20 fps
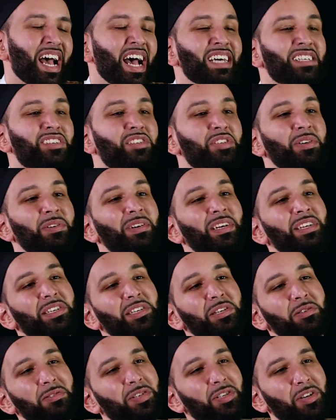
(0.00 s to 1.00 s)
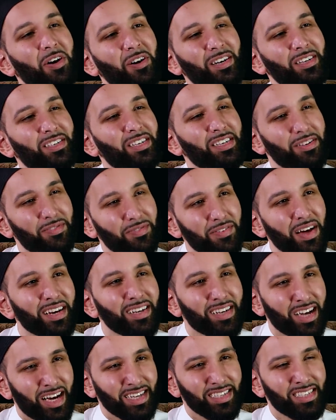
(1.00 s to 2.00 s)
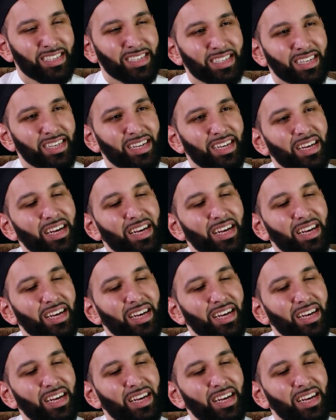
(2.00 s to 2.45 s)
As soon as you started to defend us,